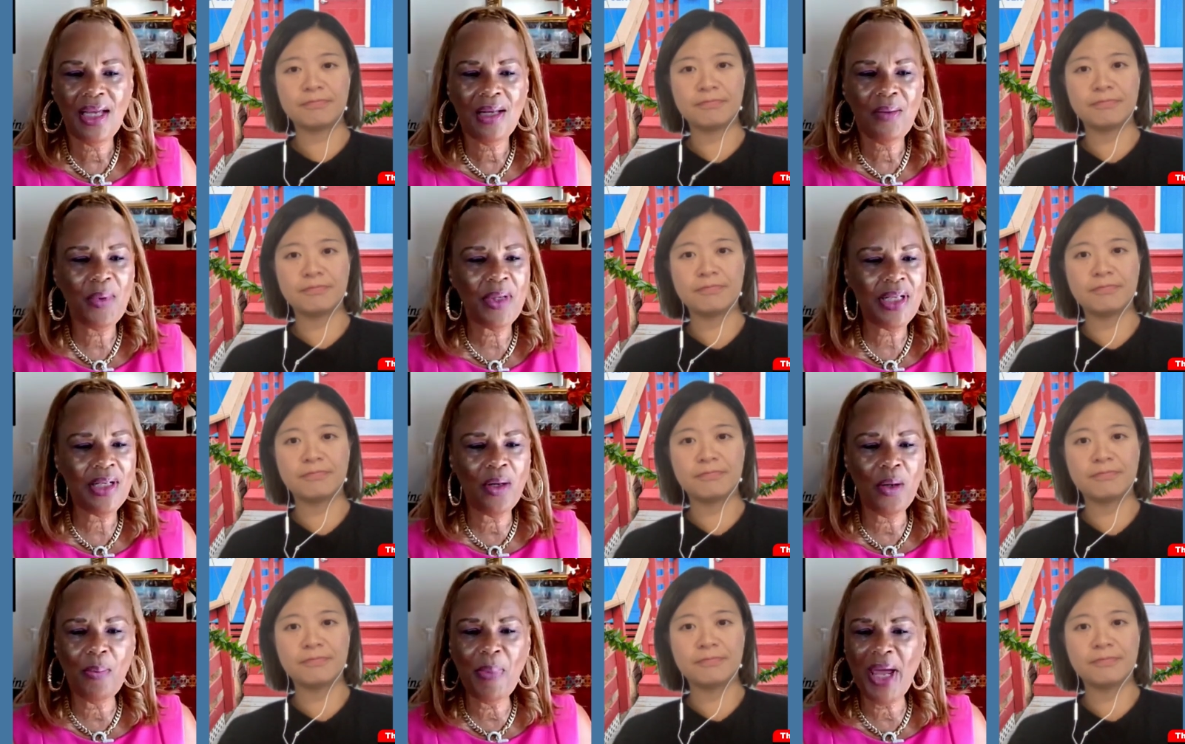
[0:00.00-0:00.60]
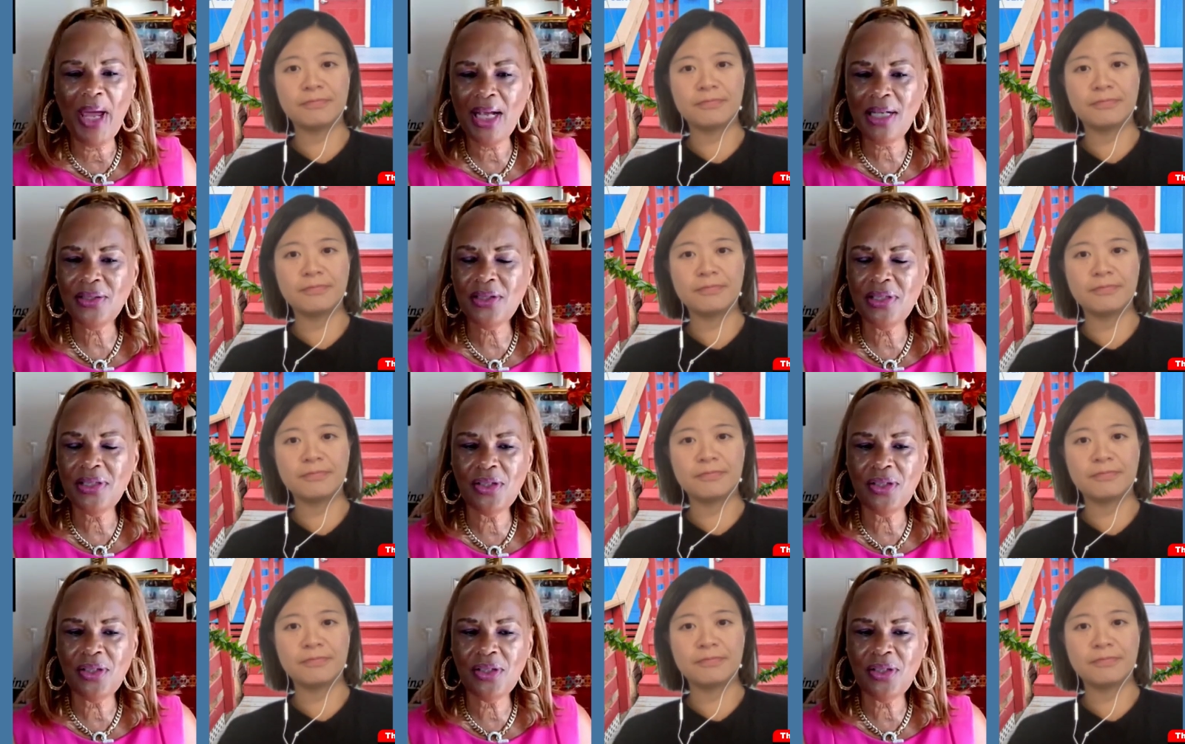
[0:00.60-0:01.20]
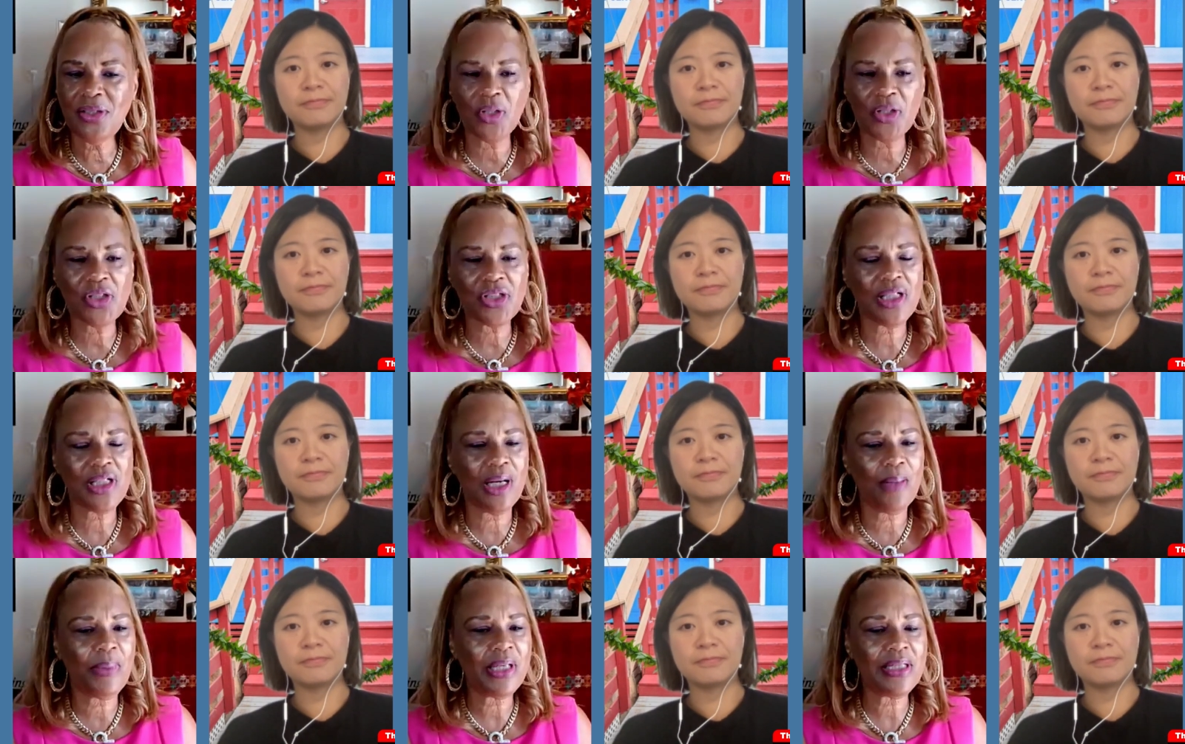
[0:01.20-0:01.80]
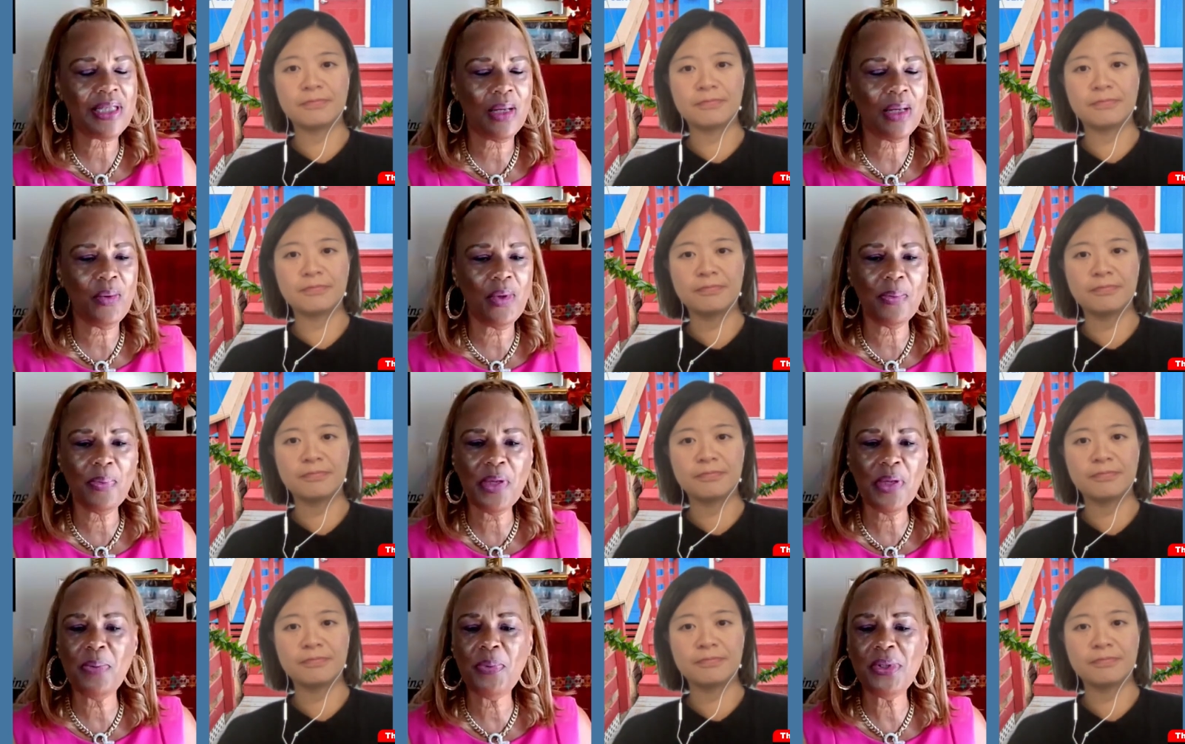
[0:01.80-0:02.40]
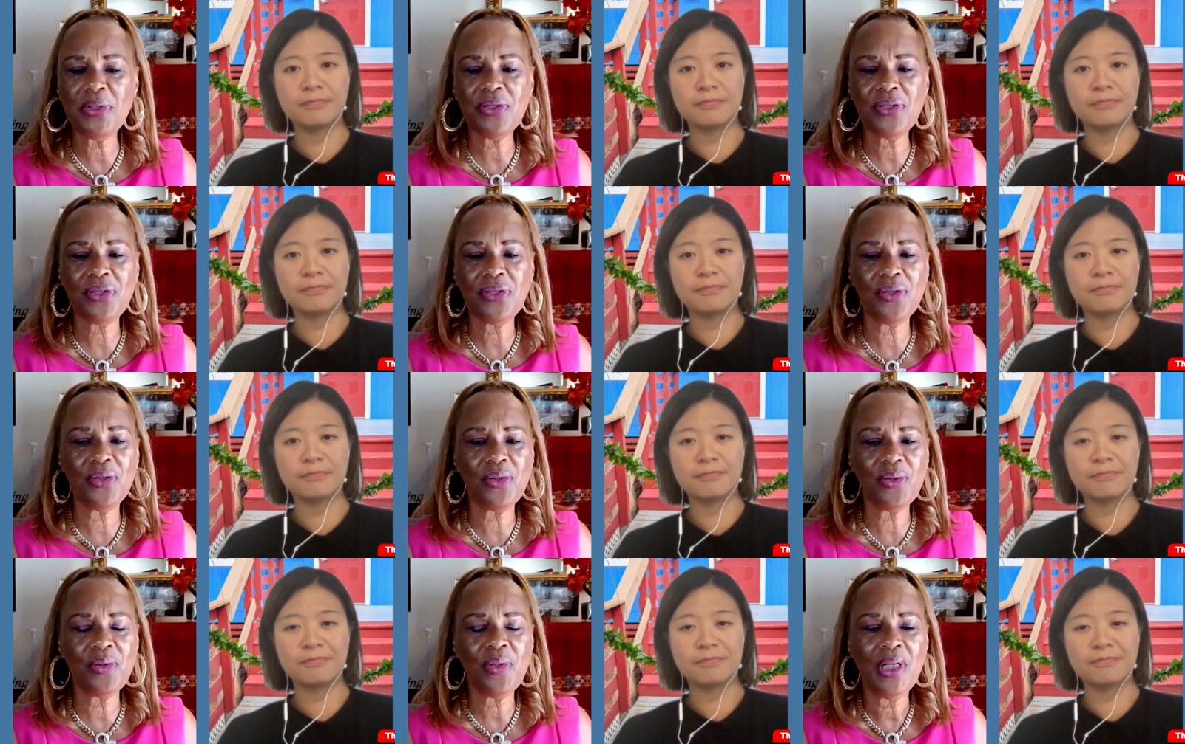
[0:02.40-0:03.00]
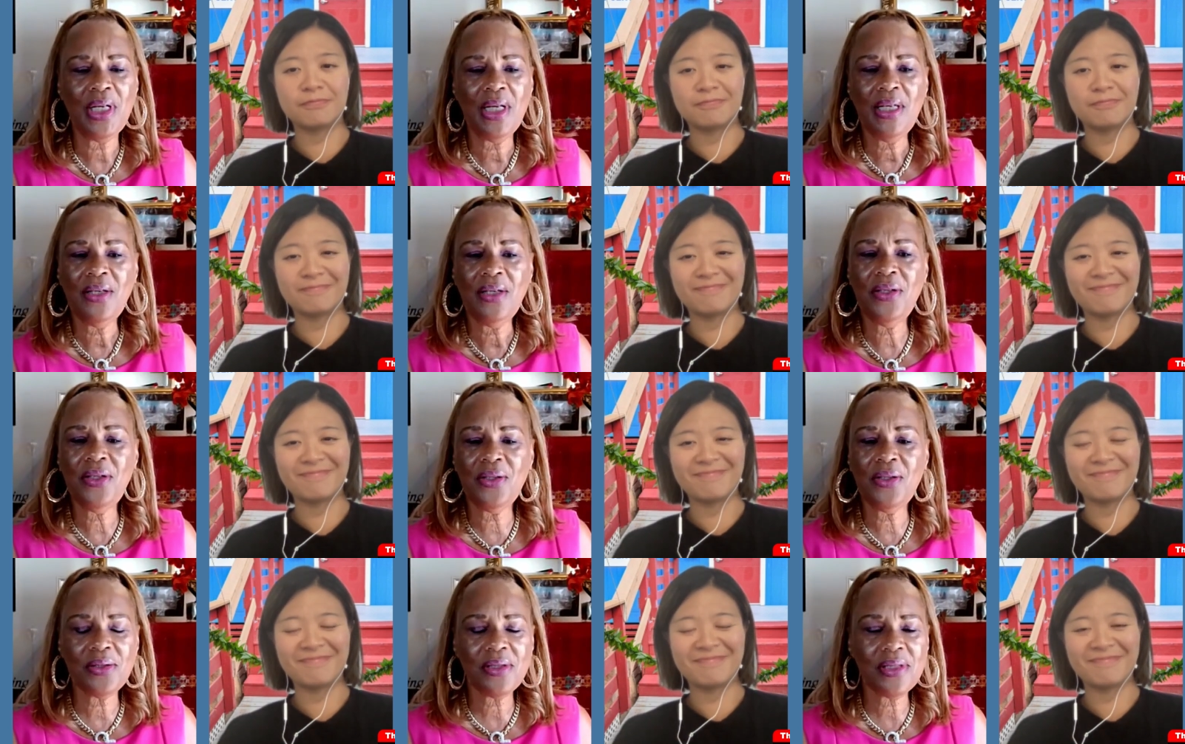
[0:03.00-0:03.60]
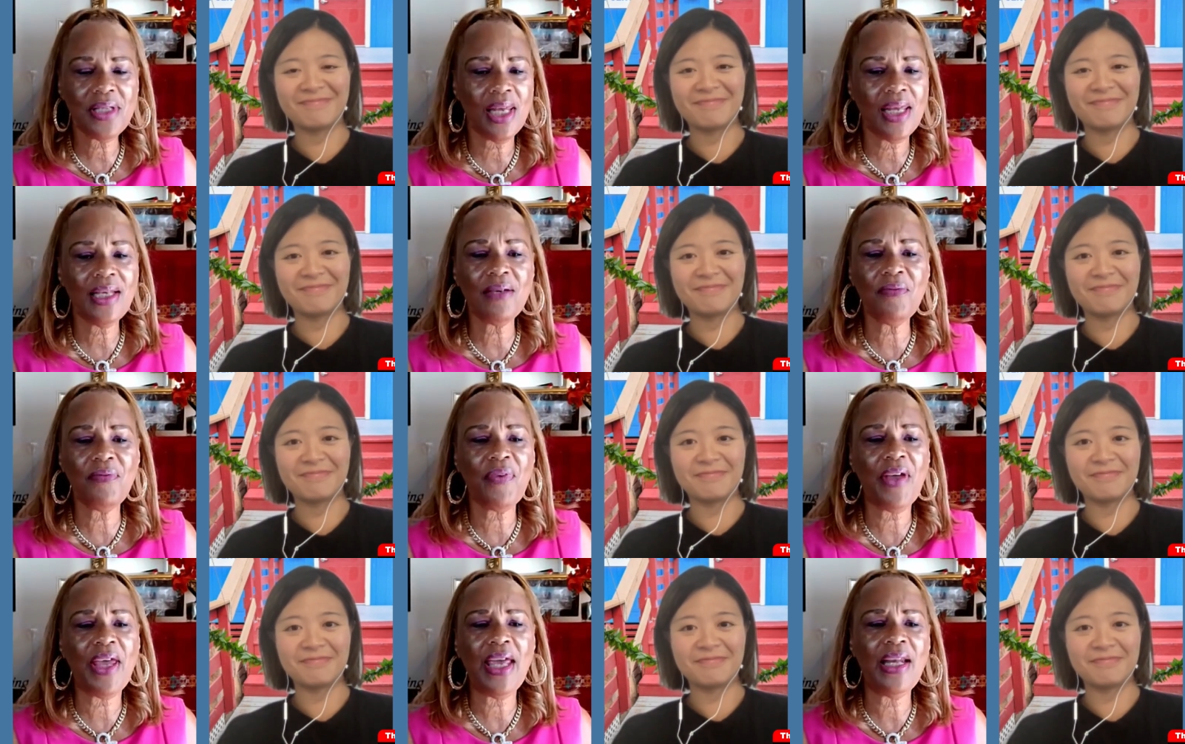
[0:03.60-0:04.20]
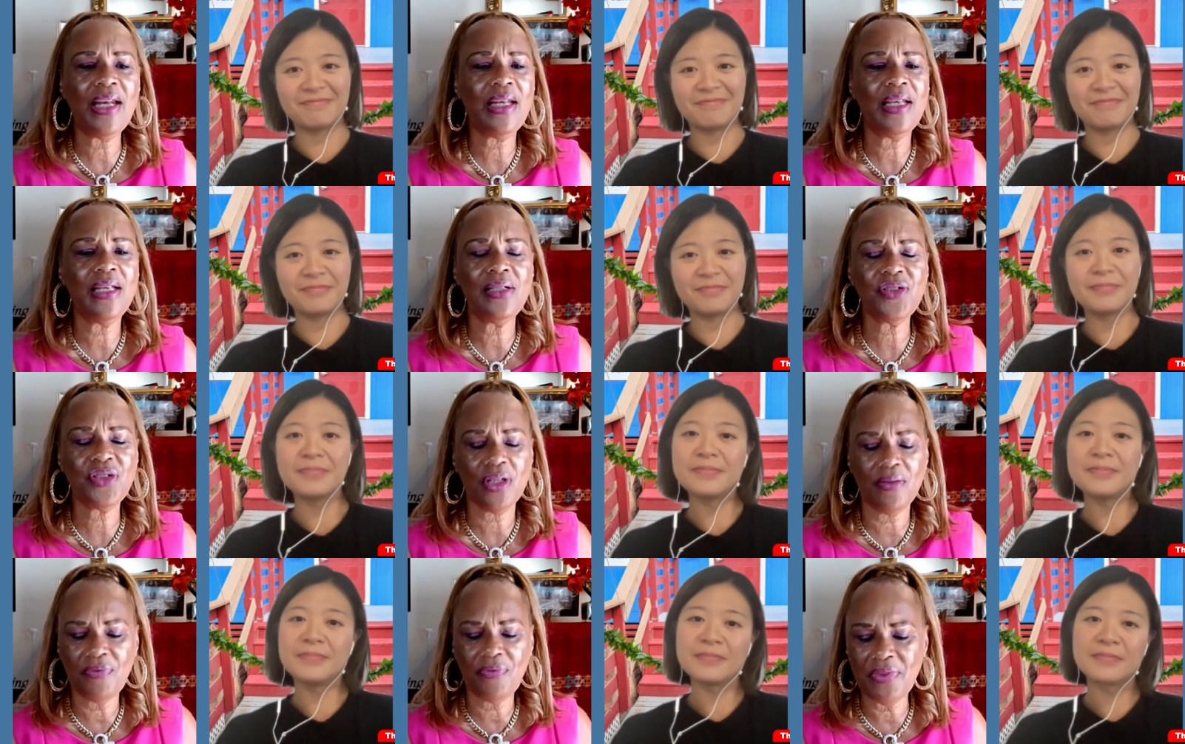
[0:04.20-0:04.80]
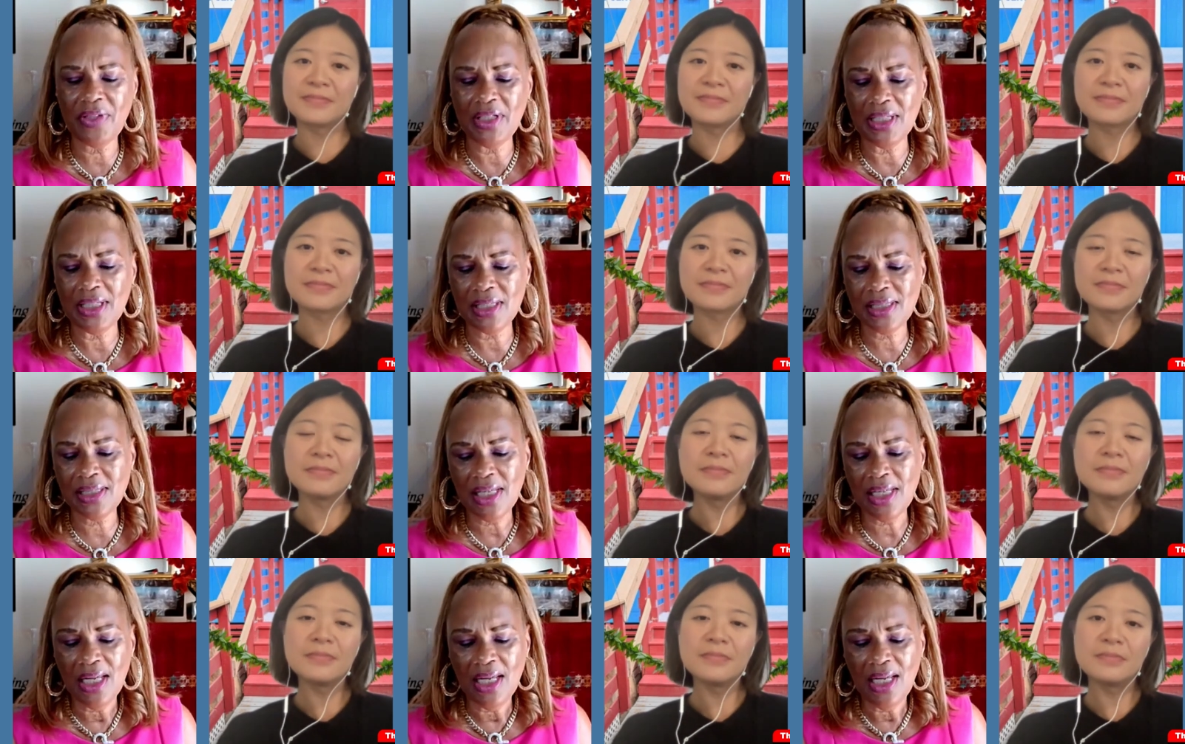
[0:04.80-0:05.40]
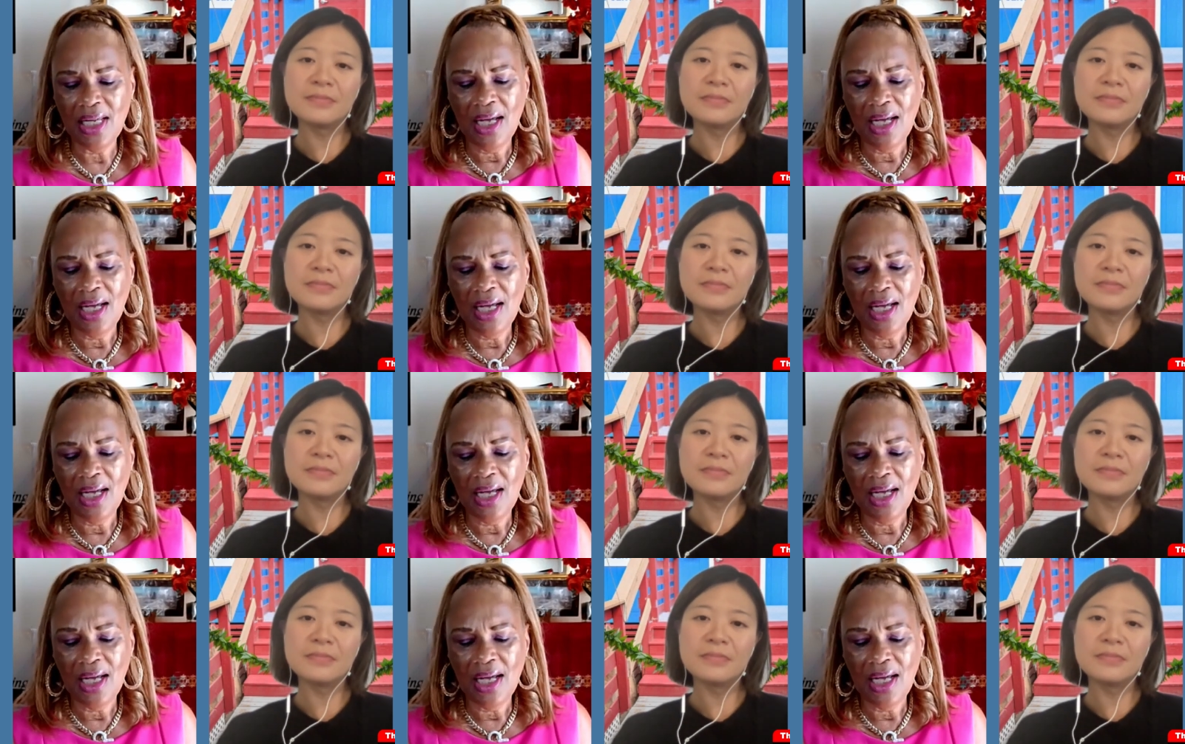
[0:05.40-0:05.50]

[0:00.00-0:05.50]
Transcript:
Speaker 1: I want to go back to your workshop because I want people to, you know, take advantage of this.